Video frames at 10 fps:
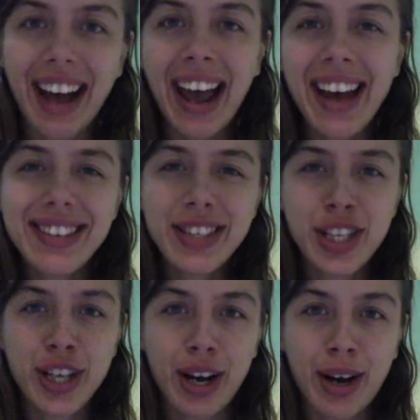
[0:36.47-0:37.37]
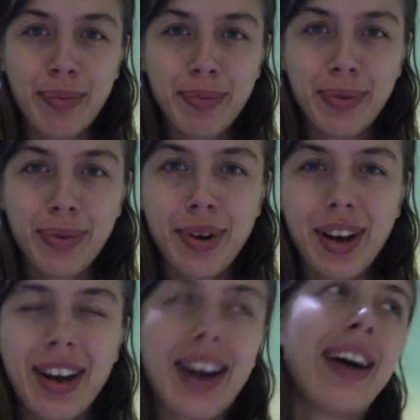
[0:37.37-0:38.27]
I had this job
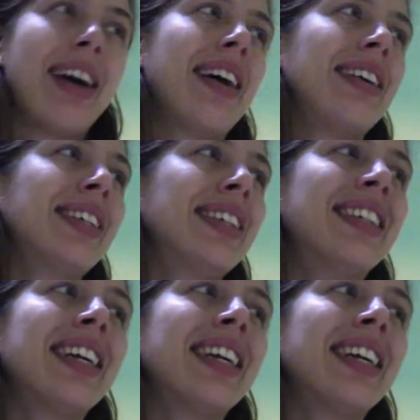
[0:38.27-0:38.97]
and